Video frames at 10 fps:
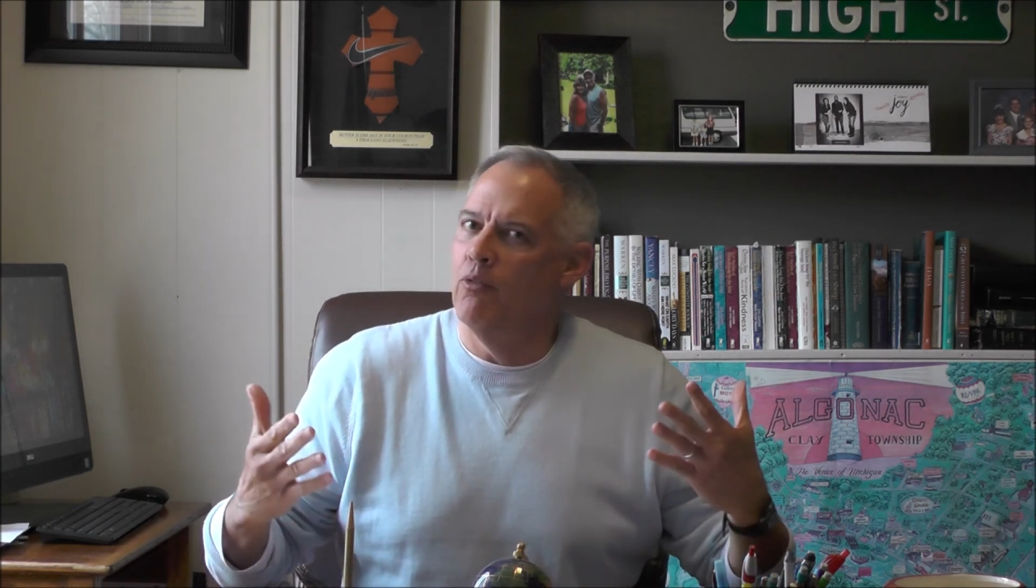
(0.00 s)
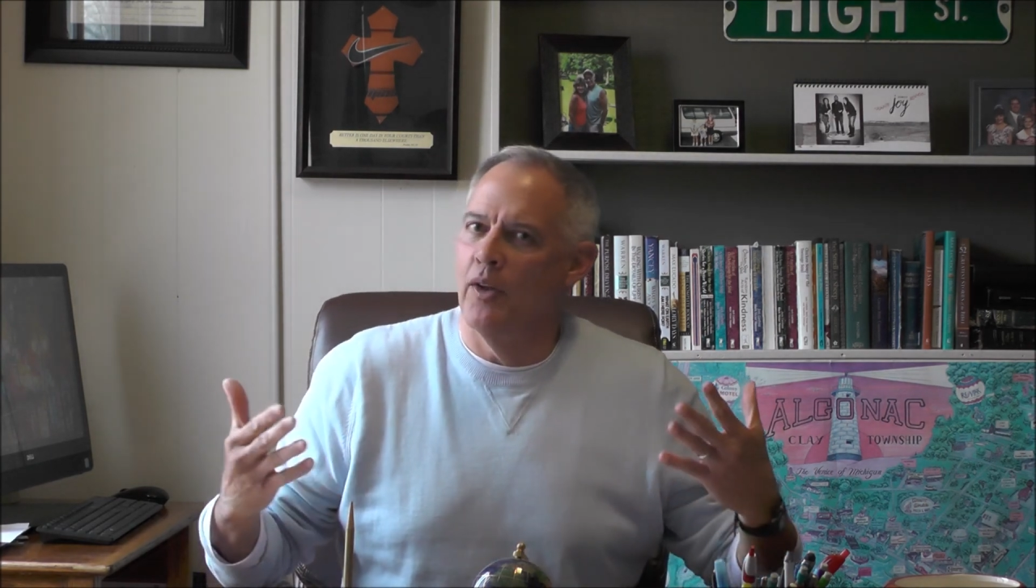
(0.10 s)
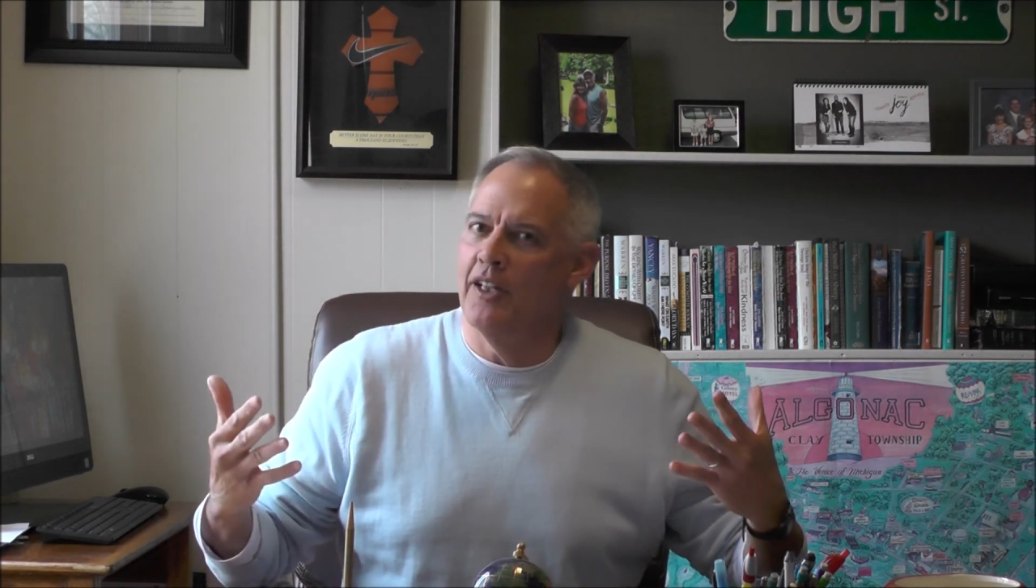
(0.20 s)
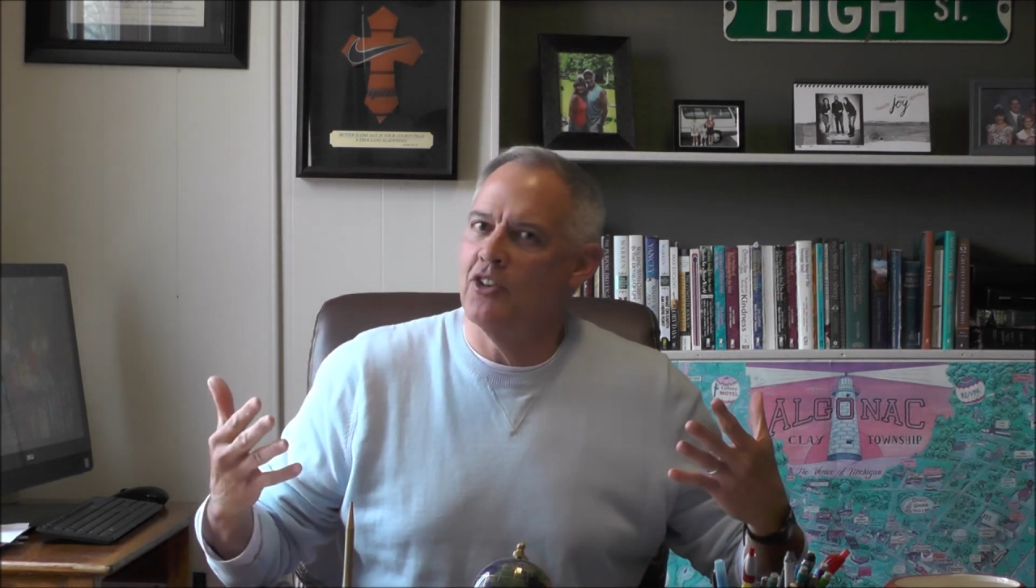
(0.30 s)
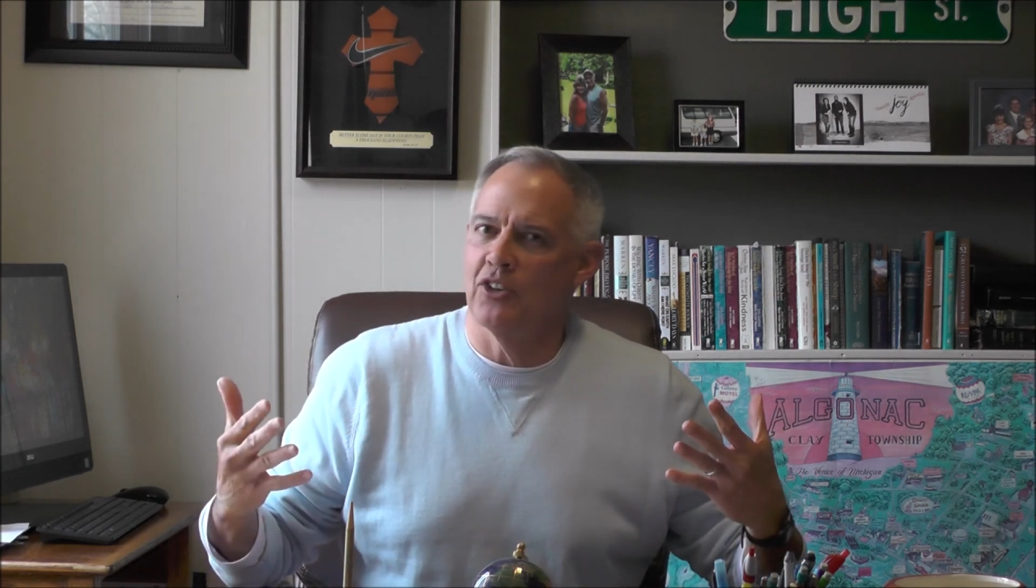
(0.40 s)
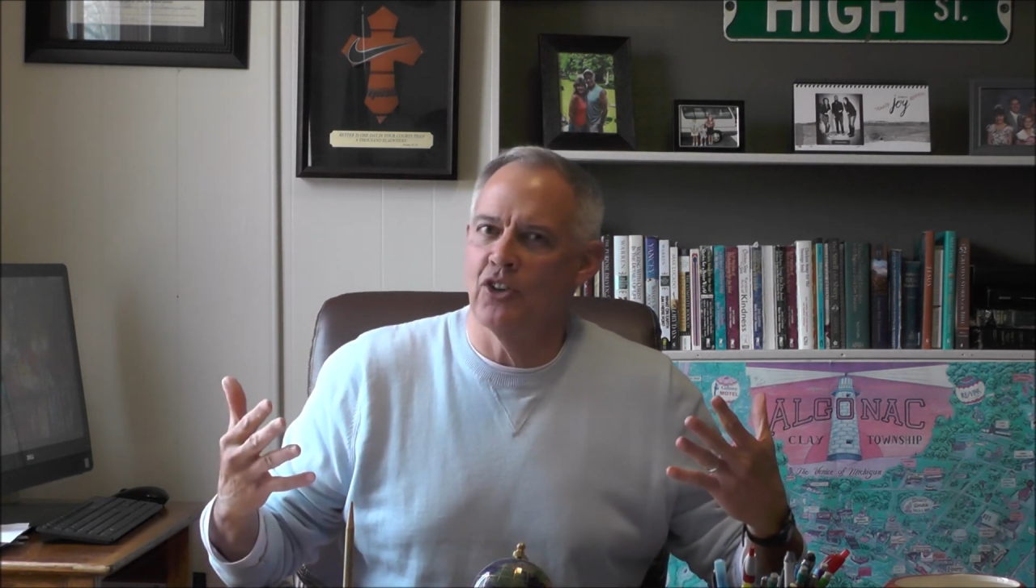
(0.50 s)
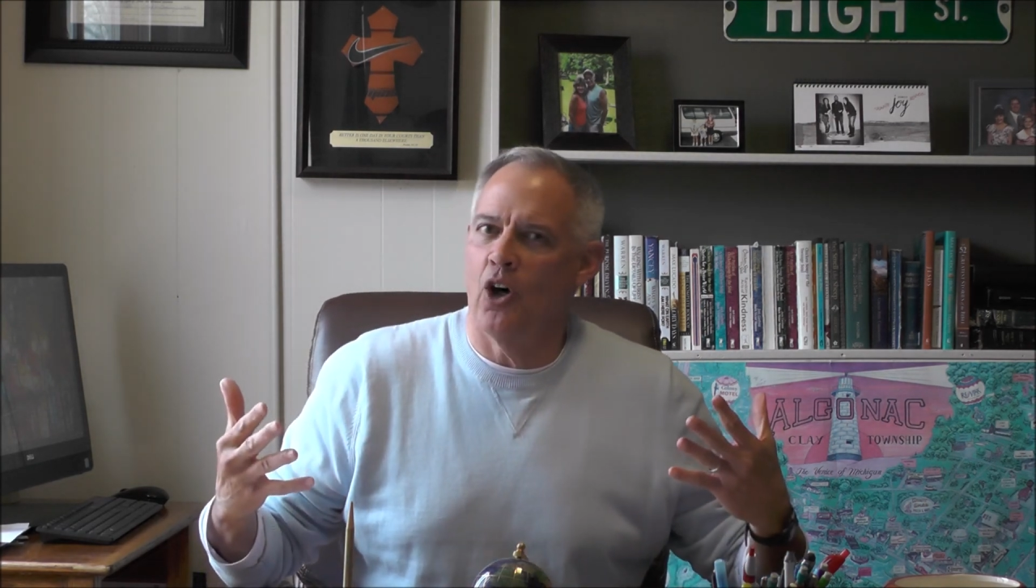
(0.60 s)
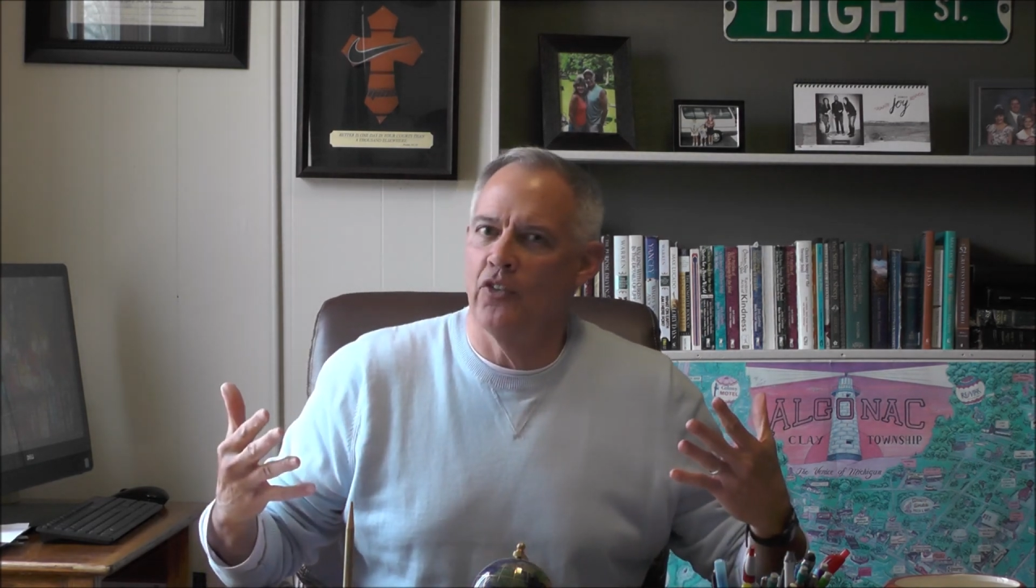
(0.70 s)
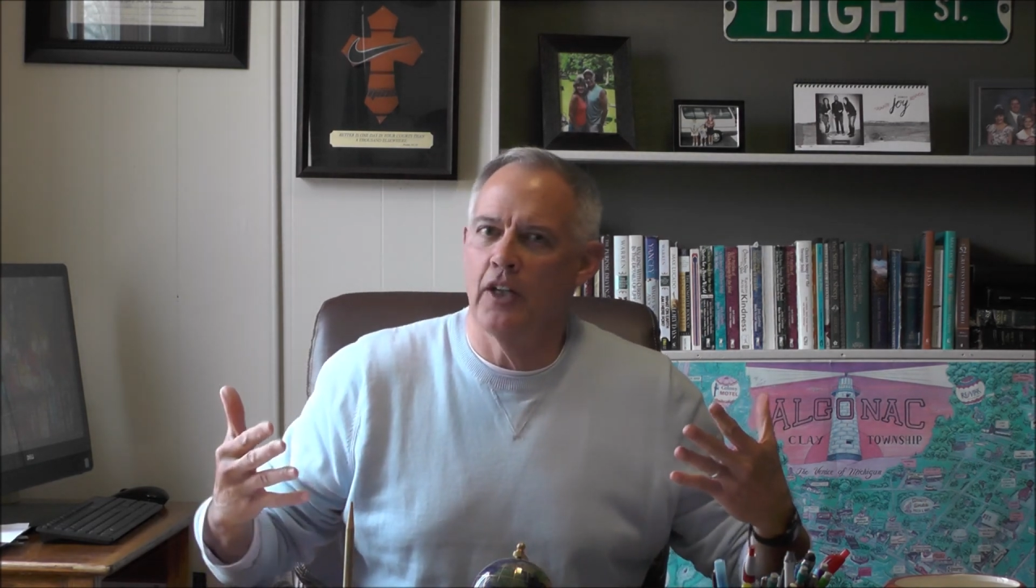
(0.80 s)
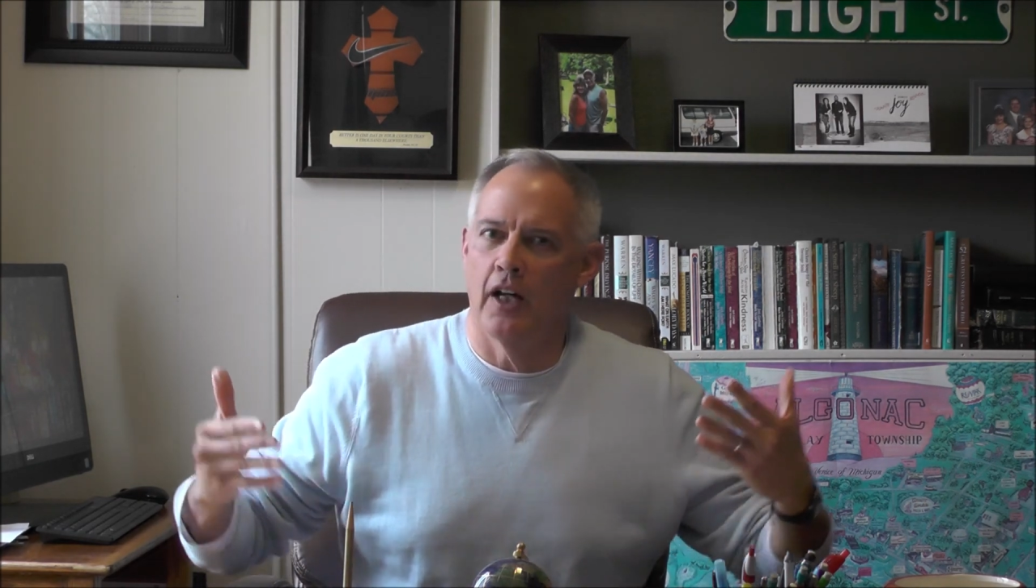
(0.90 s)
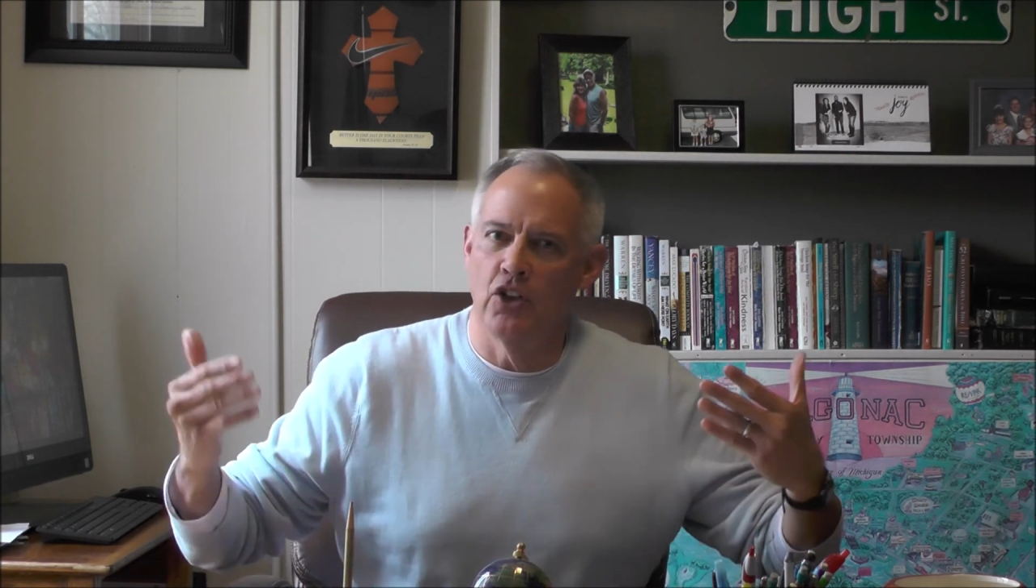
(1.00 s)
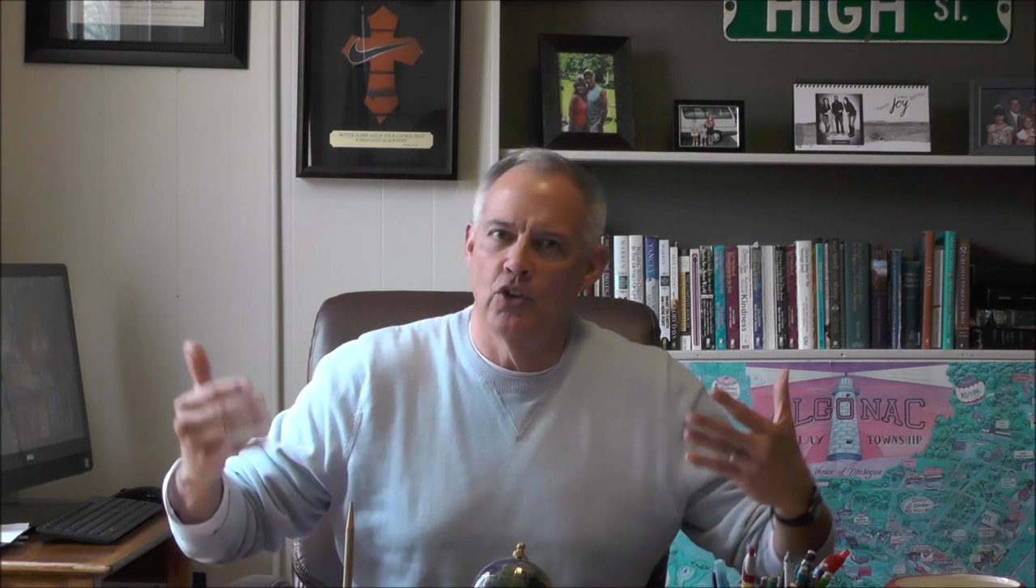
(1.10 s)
when this is all done,